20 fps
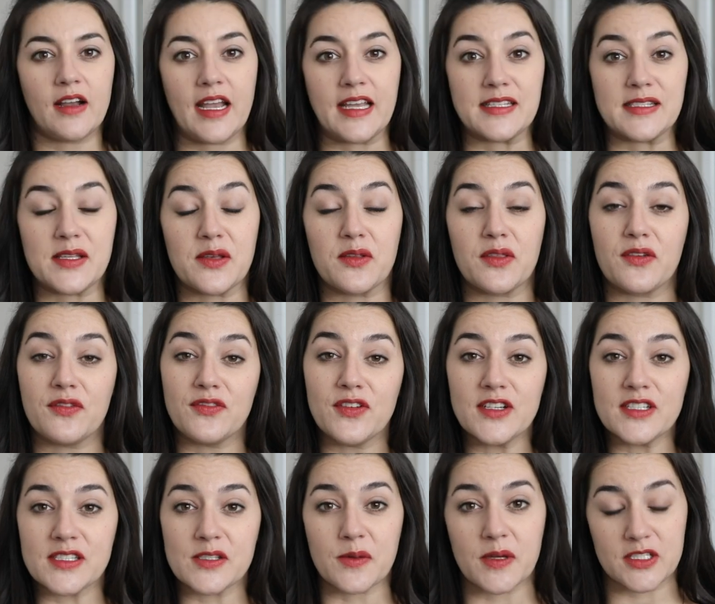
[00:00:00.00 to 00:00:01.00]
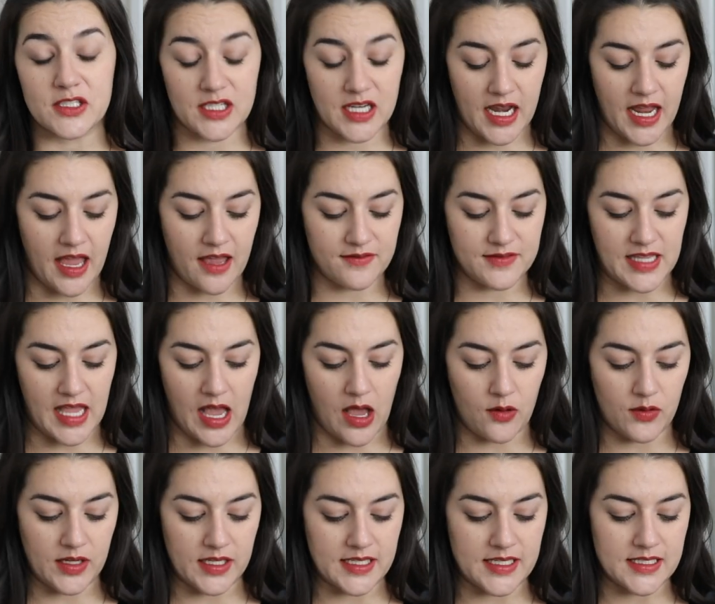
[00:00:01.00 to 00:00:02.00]
right, so the first question I have
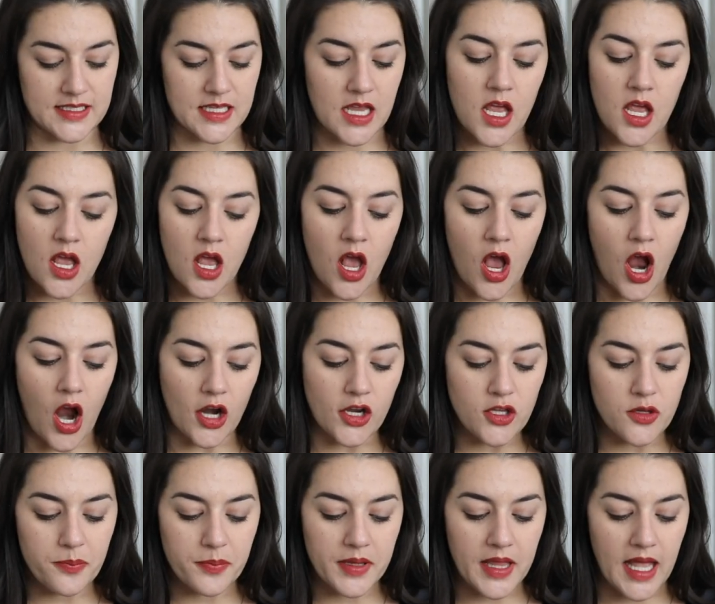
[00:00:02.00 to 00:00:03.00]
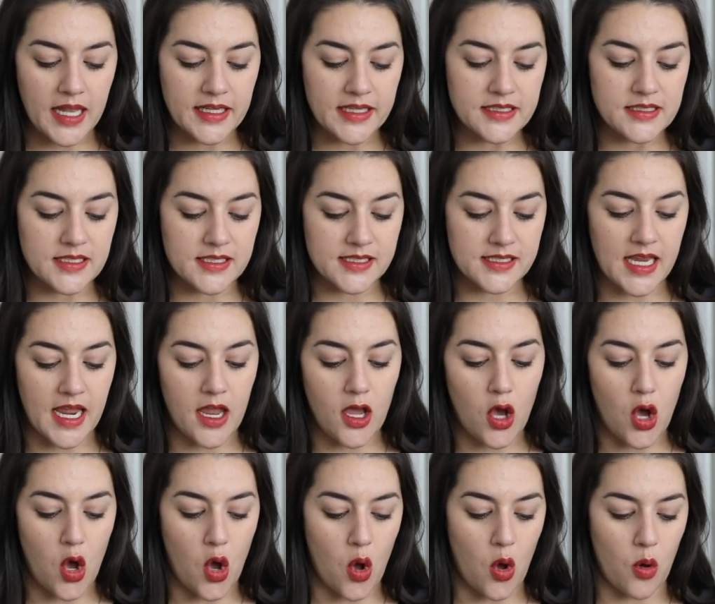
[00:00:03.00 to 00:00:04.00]
down is, are you planning to stay at
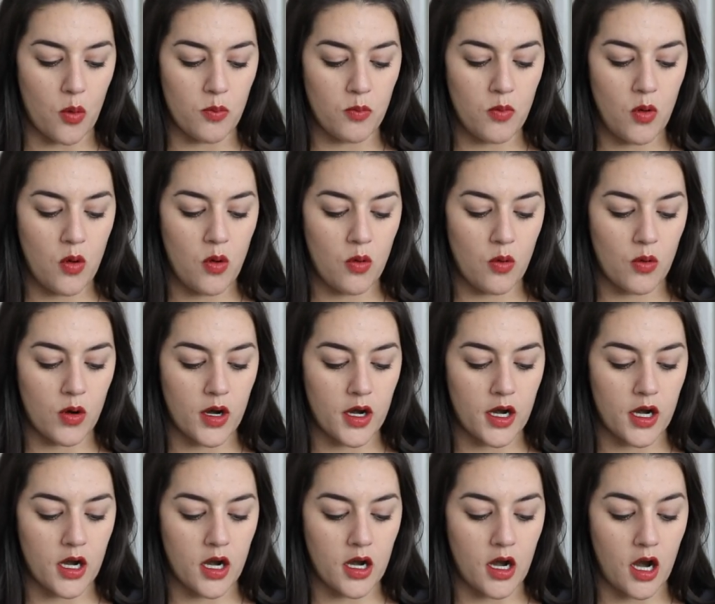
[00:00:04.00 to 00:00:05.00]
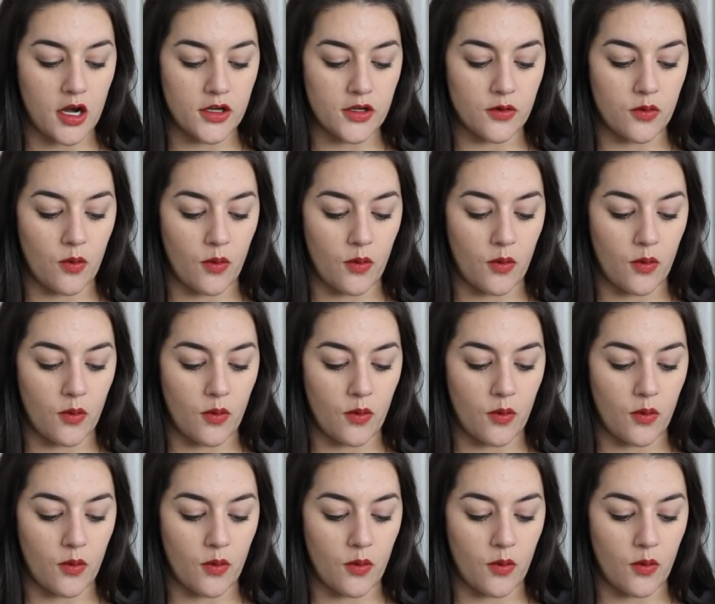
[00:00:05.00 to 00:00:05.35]
home or are you